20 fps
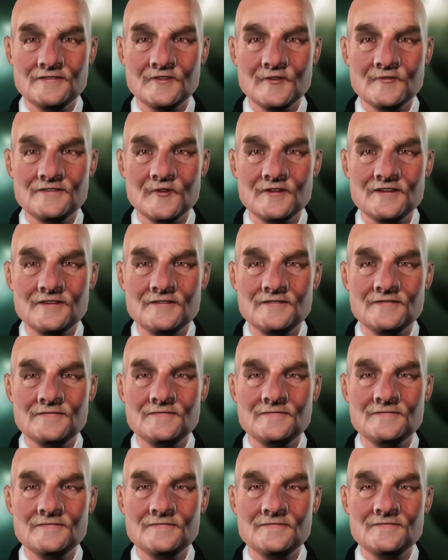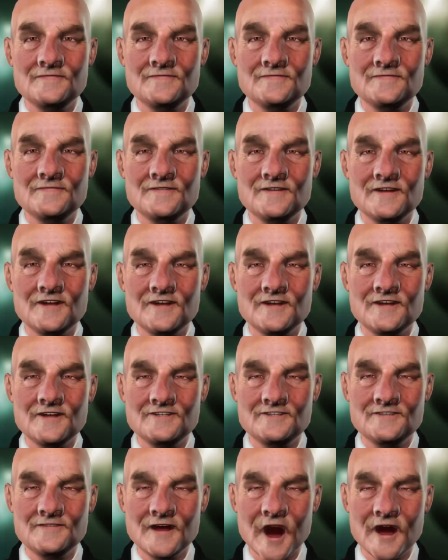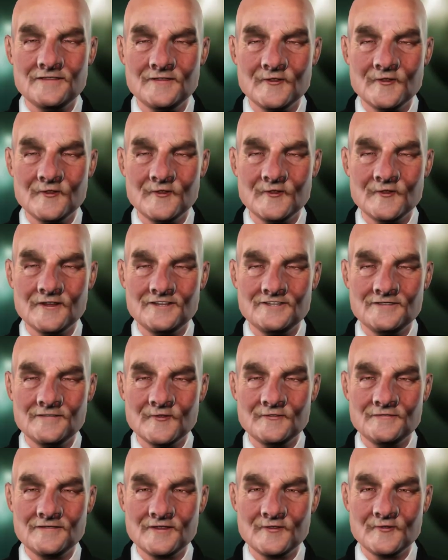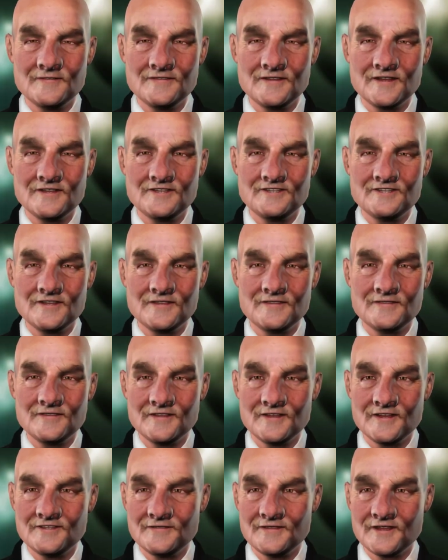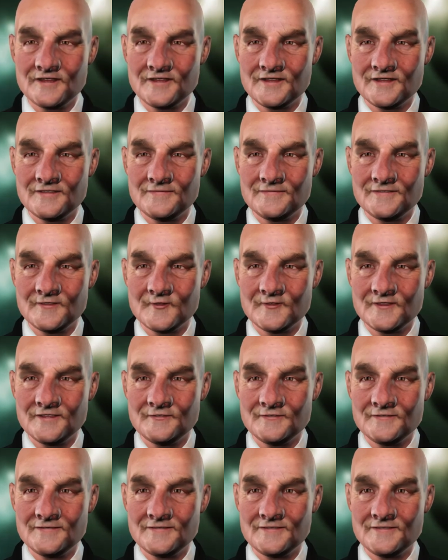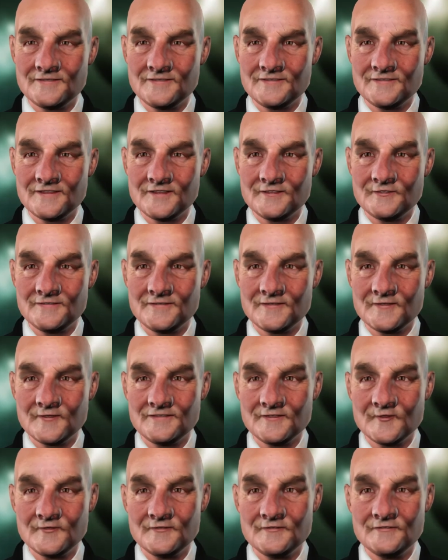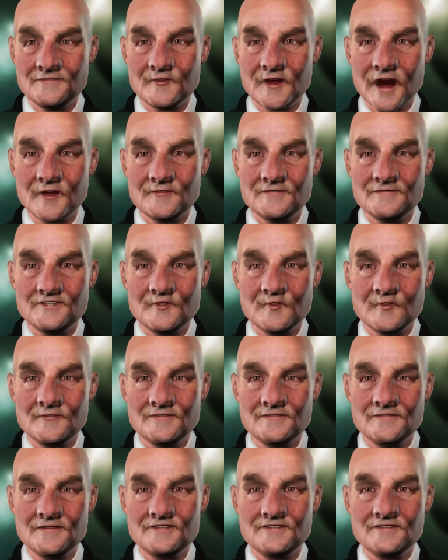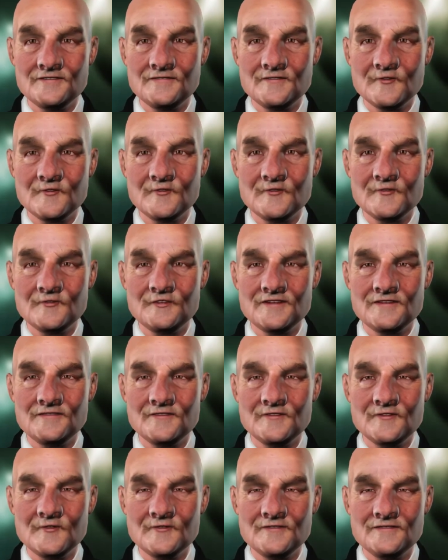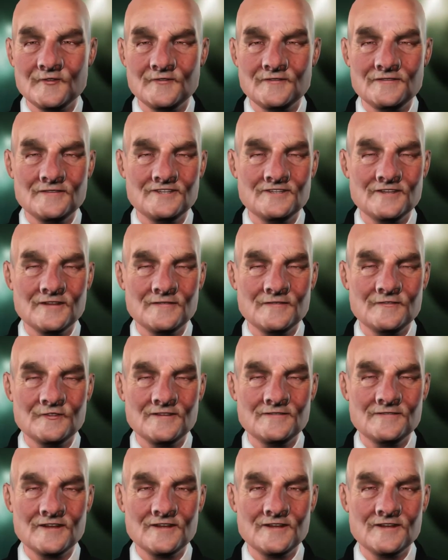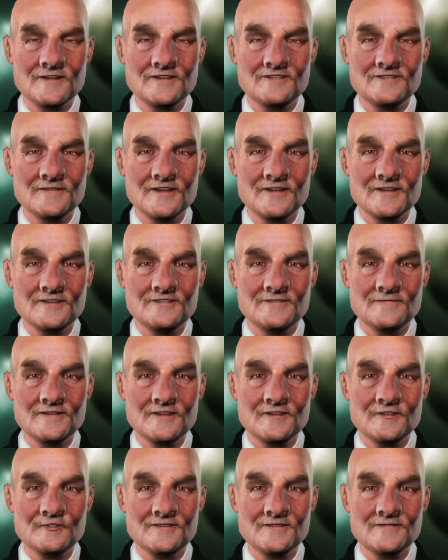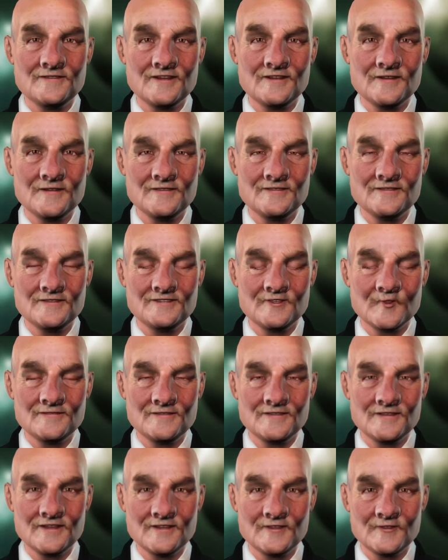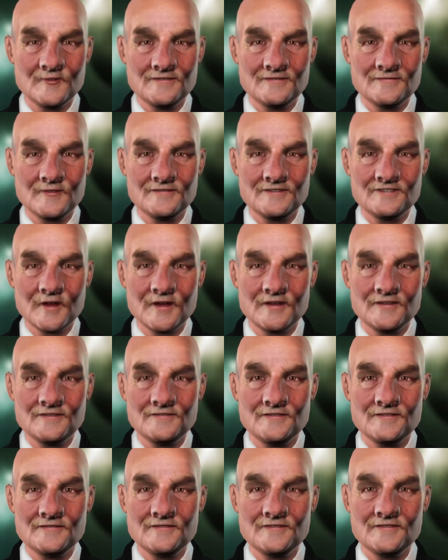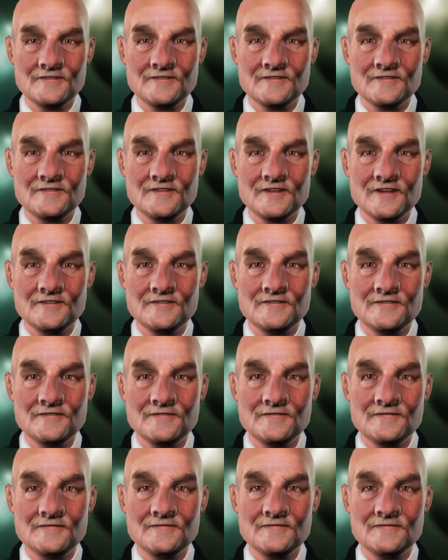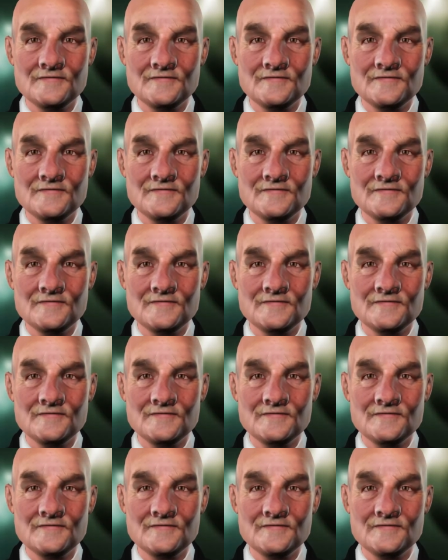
today. This final paste would then have been smoothed and polished to the brilliant white surface that is widely accepted as how the finished pyramids at Giza, for example, would have looked.